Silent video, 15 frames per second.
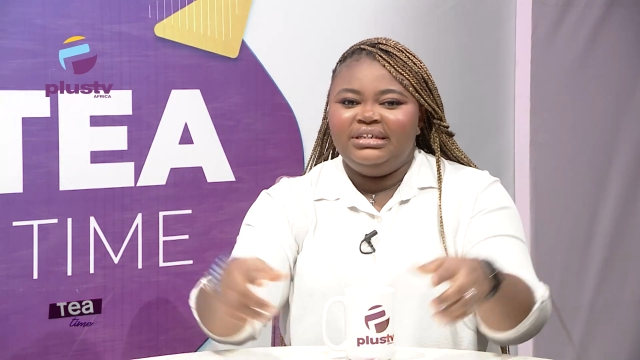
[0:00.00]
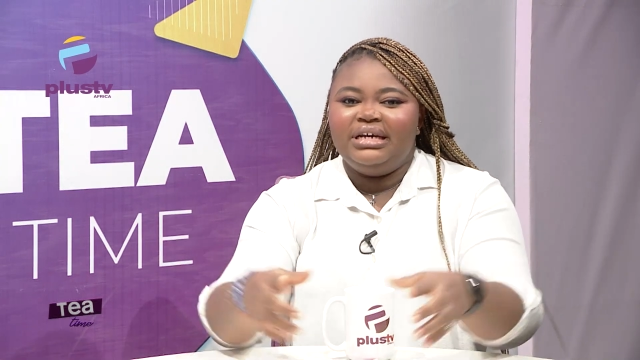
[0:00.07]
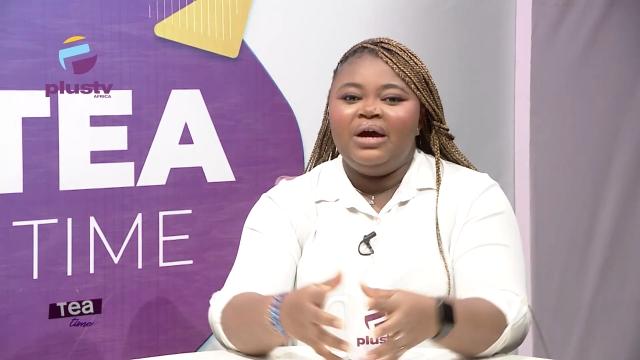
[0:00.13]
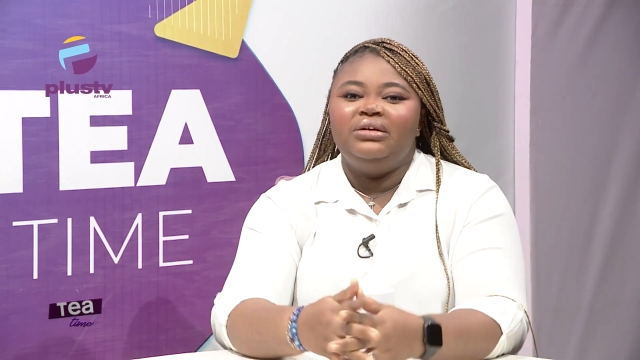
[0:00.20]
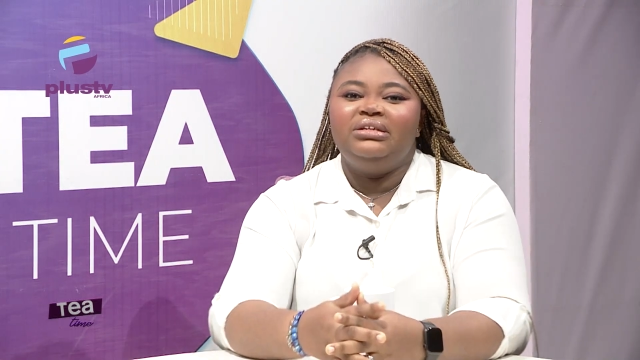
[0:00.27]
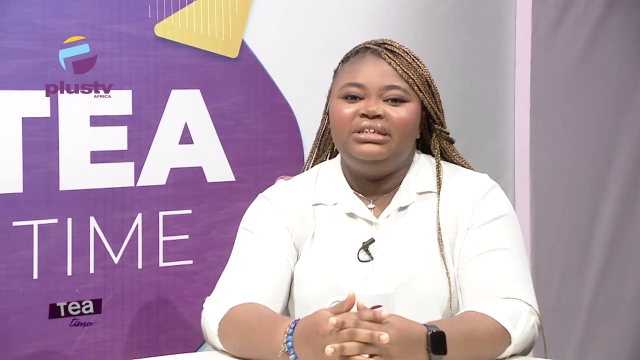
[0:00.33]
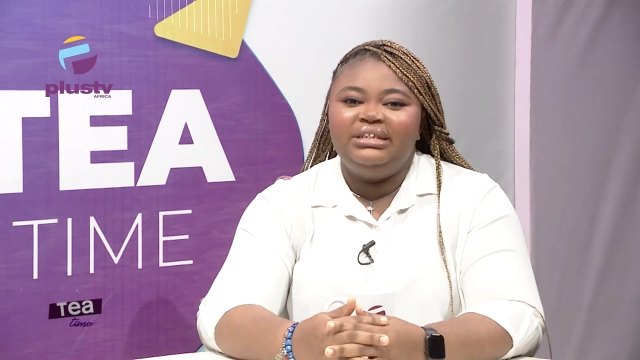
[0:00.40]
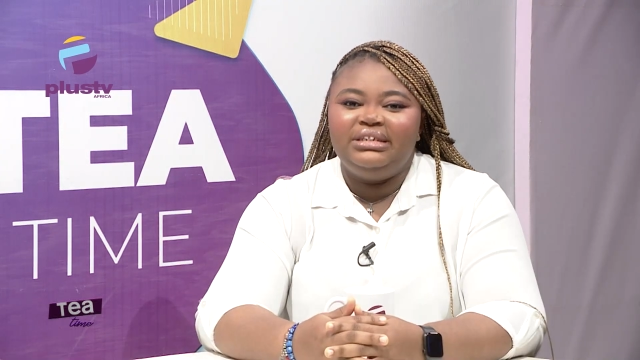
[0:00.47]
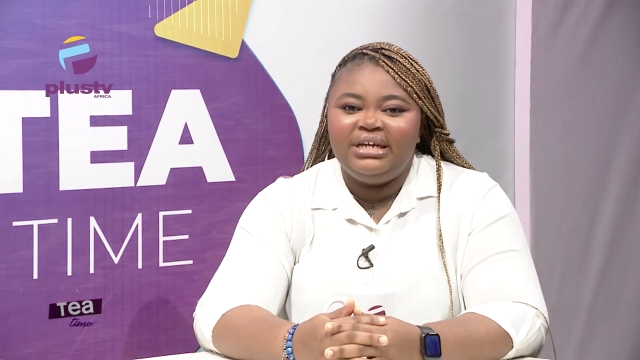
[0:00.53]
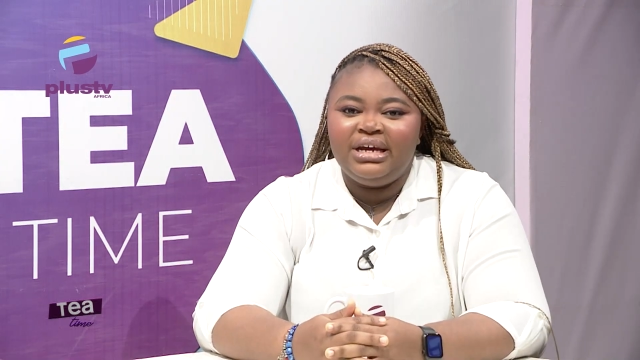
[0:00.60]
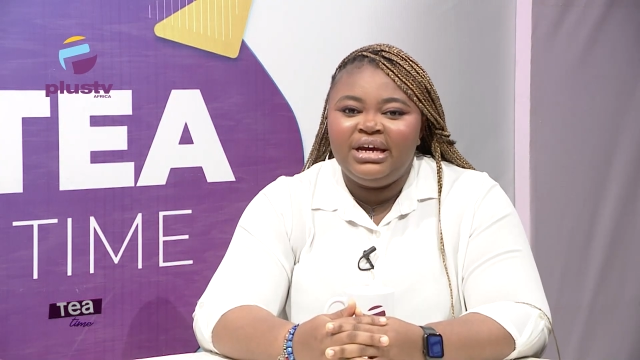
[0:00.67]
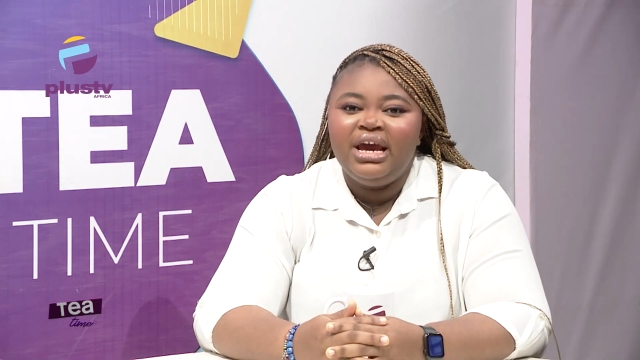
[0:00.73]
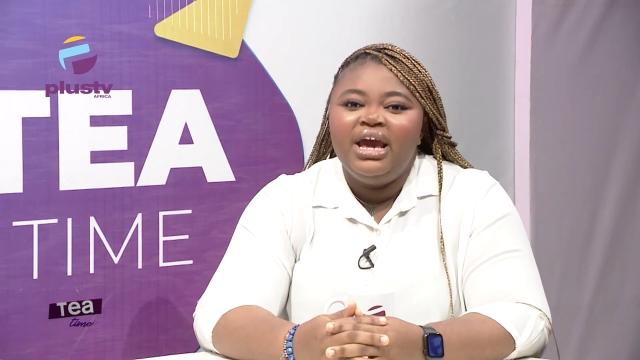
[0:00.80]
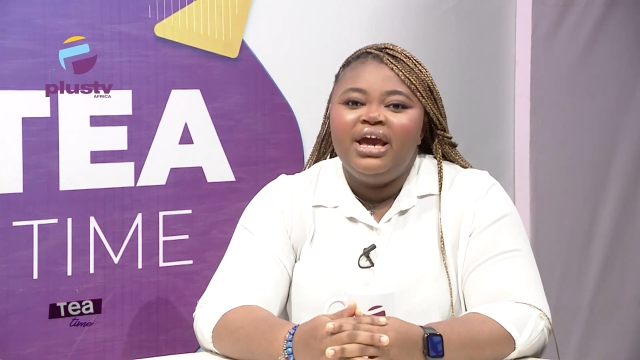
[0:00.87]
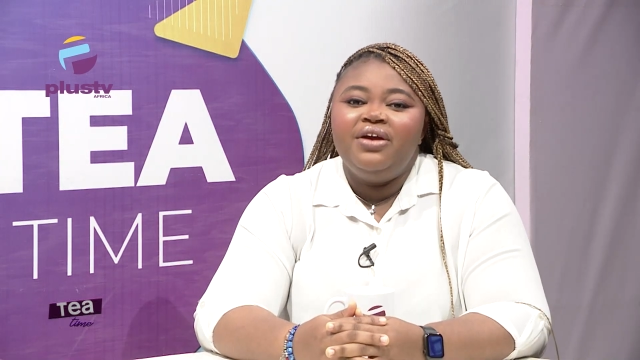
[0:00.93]
Yeah. I want to
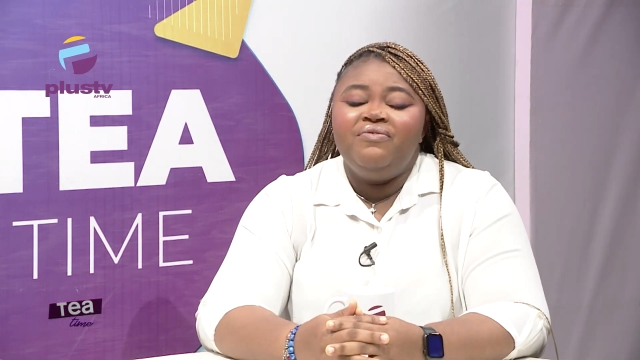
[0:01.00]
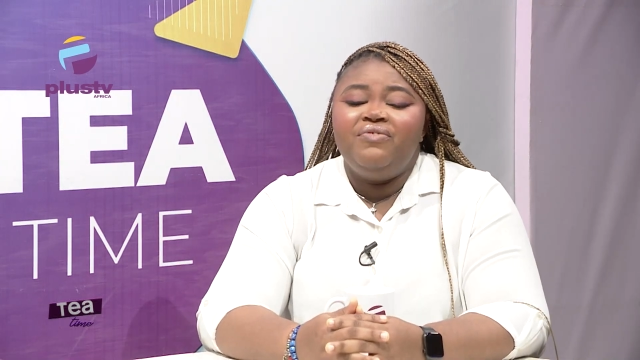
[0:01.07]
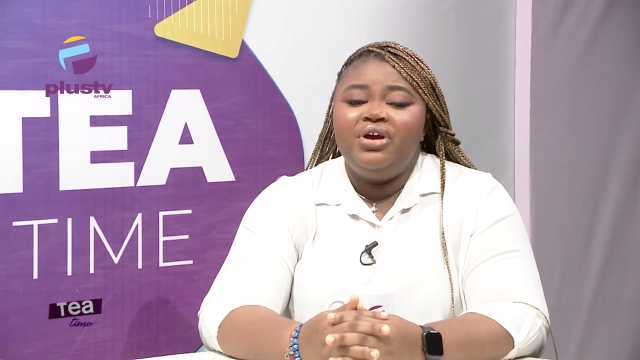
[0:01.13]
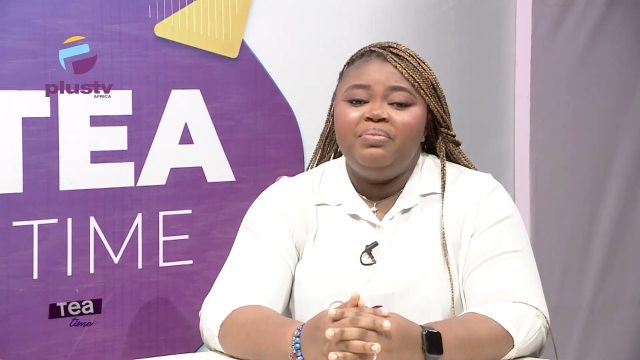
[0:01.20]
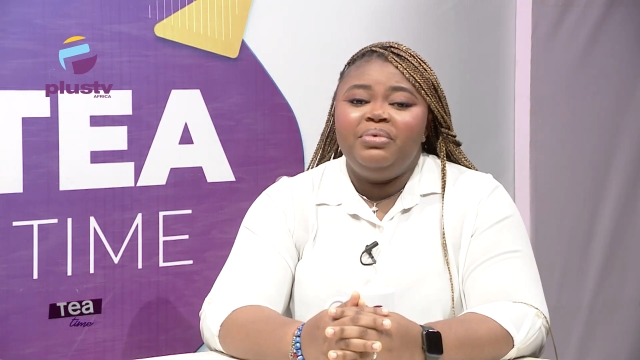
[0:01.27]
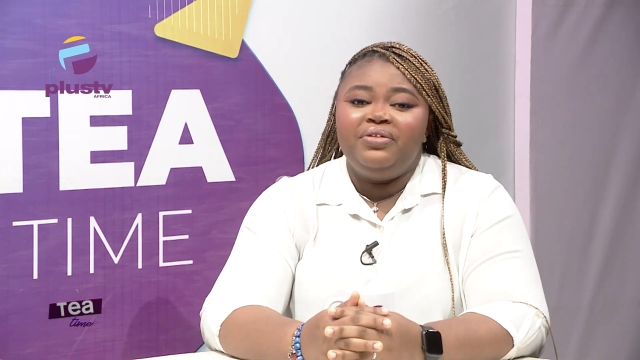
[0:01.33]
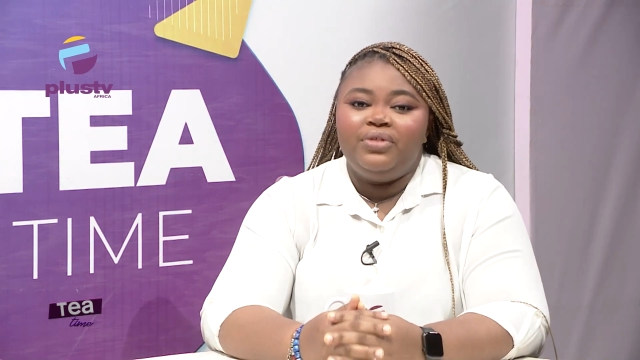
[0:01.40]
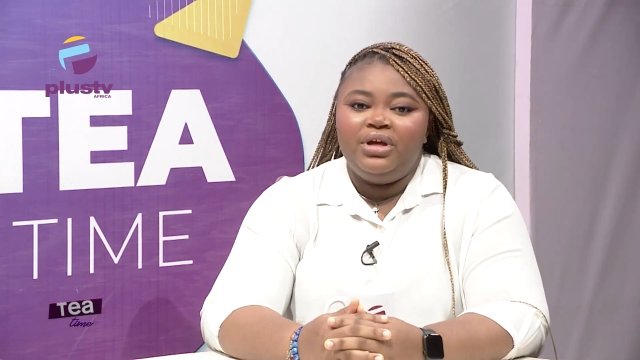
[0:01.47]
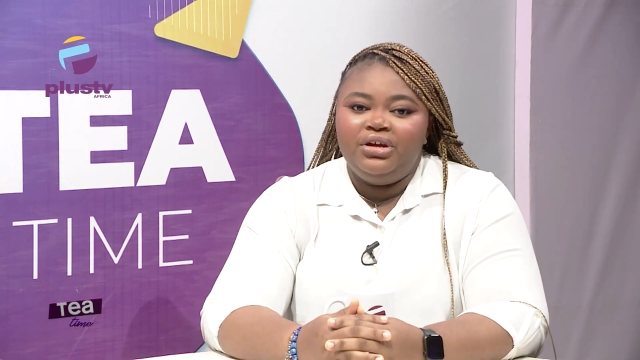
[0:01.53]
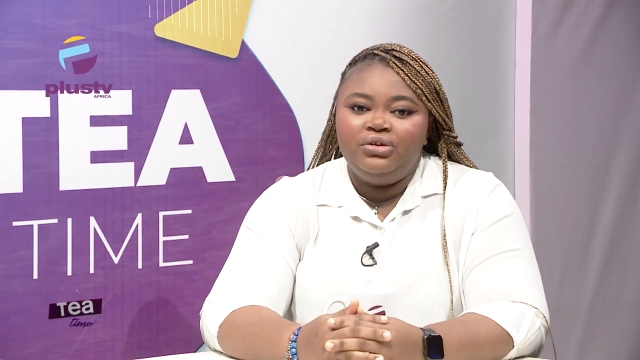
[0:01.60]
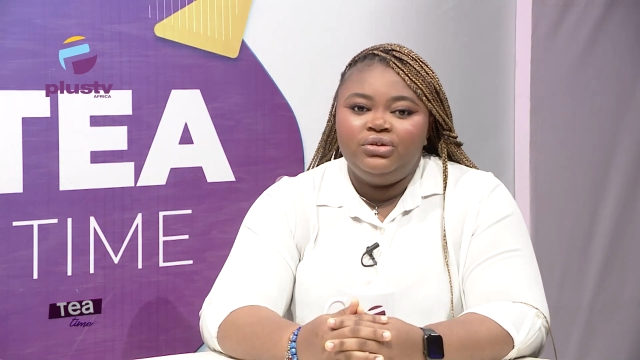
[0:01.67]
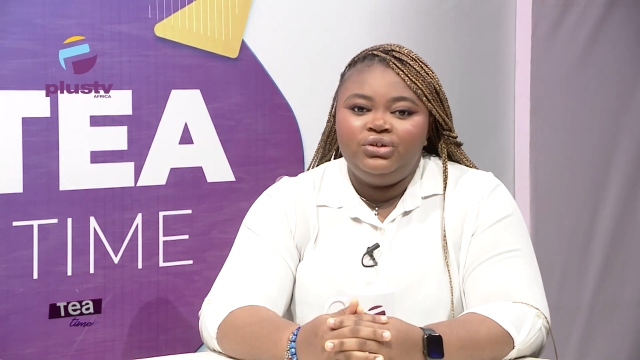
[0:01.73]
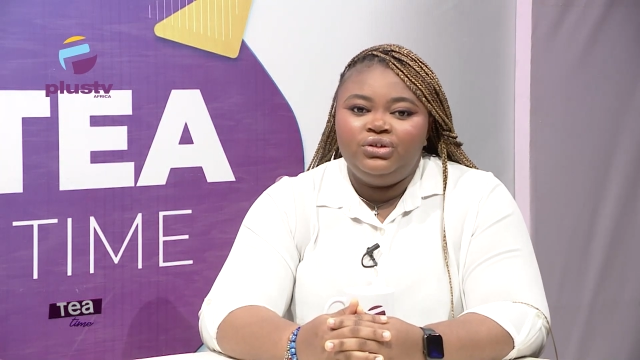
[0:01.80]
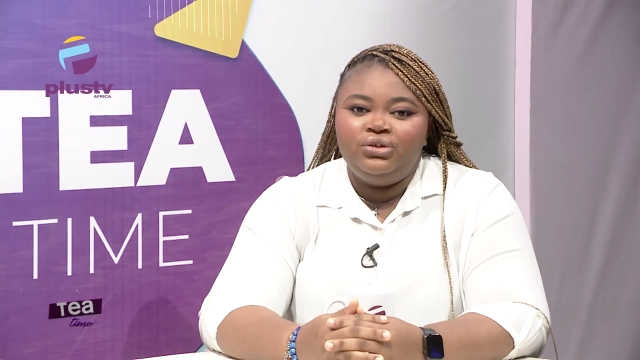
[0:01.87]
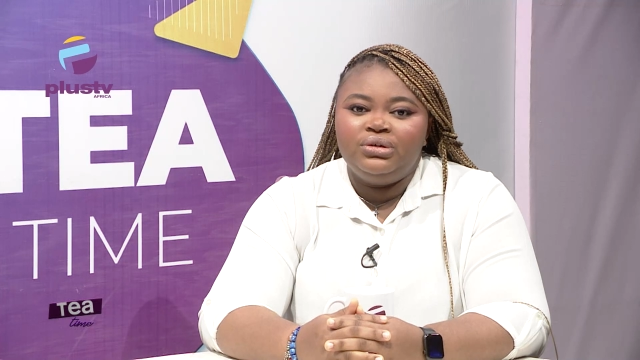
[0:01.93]
say a very big thank
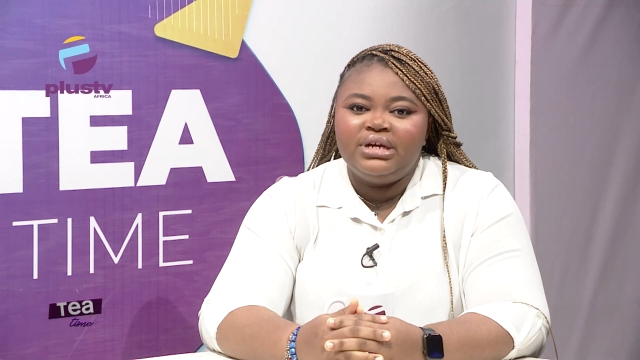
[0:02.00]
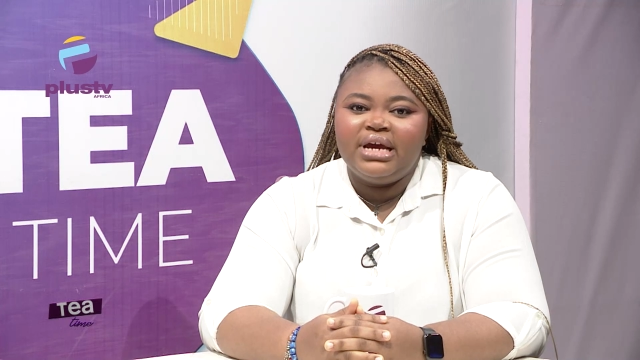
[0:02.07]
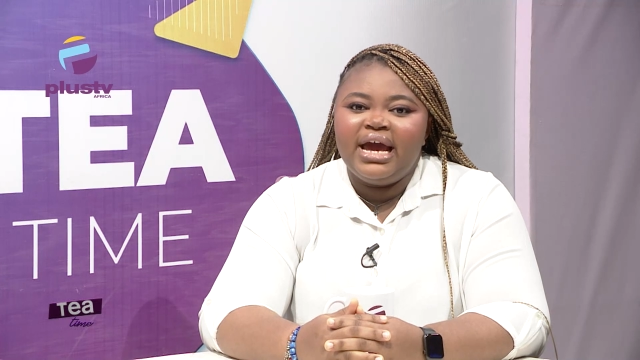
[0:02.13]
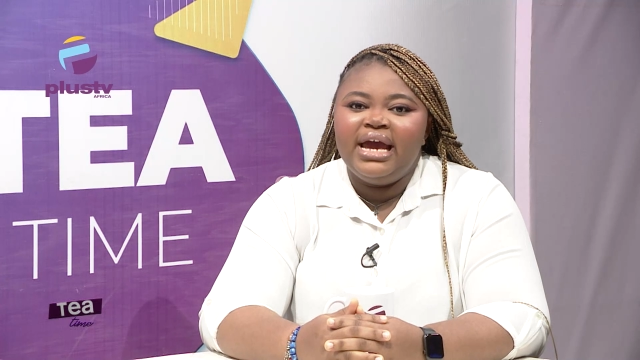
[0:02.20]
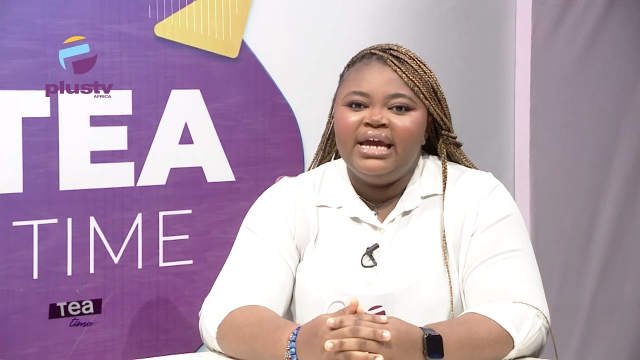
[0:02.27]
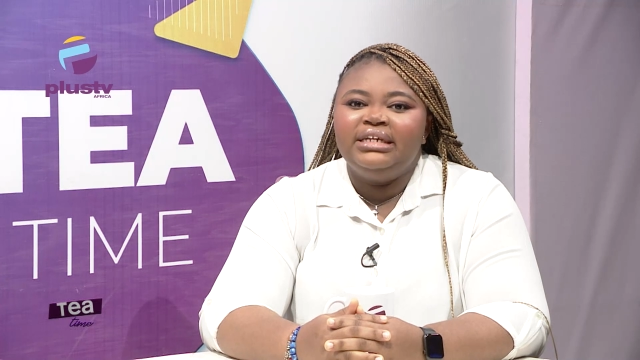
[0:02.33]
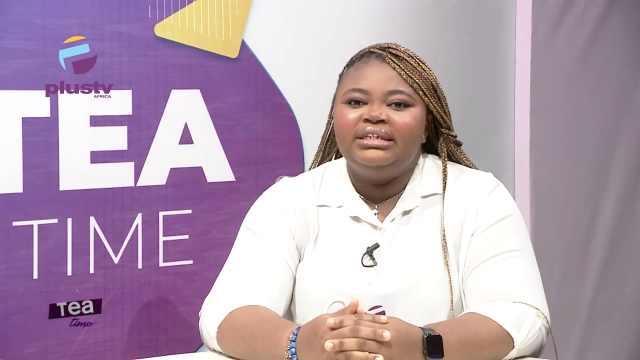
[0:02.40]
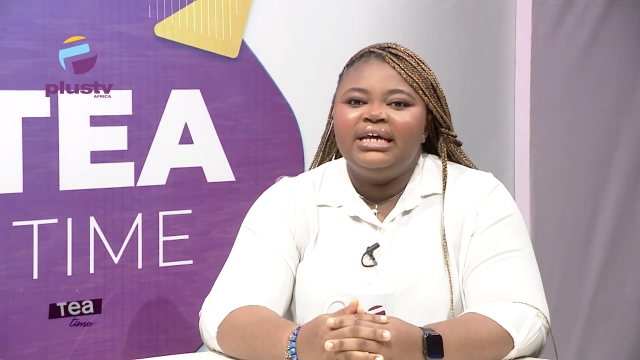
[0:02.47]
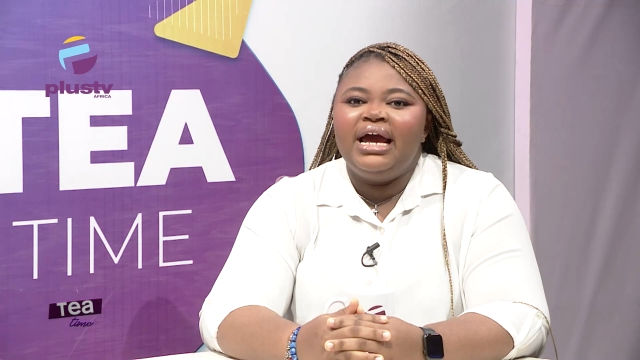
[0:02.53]
you to you guys.